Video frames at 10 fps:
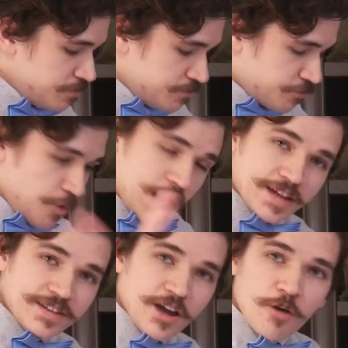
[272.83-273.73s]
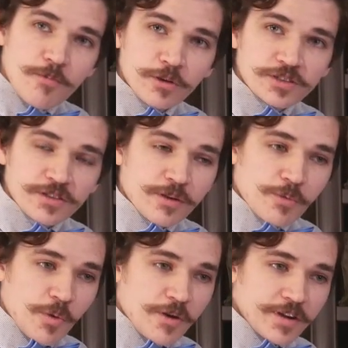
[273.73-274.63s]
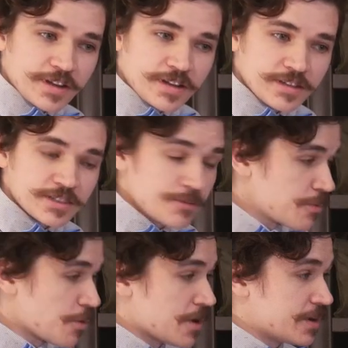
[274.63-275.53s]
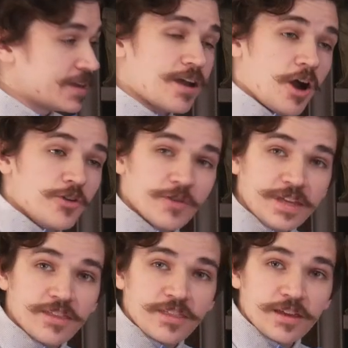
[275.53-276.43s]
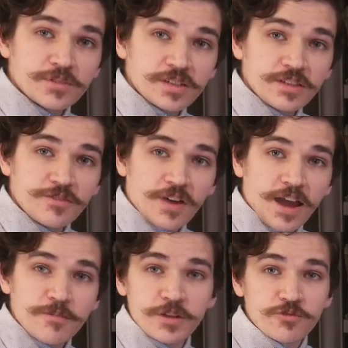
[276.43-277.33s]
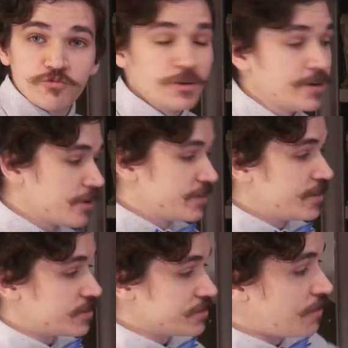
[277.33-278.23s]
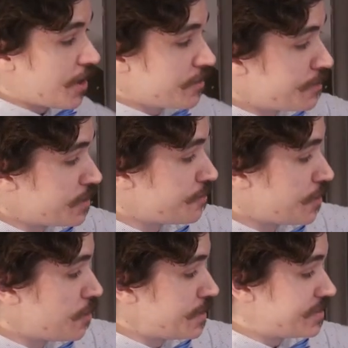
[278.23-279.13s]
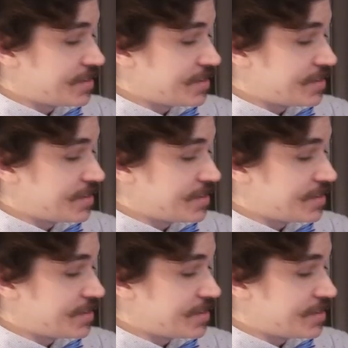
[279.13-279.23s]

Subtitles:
from what I can tell, some of them are wearing it underneath the M65, but it's really hard to tell because a lot of them in the film,